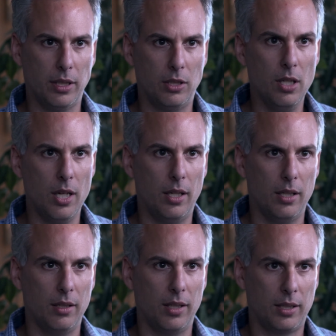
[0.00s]
good.
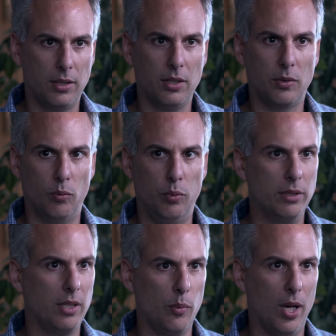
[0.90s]
Like, this is
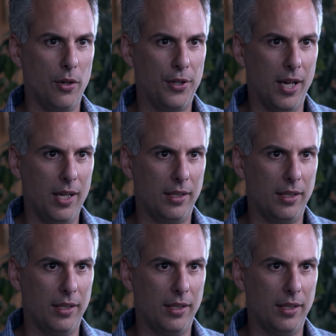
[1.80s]
really well done.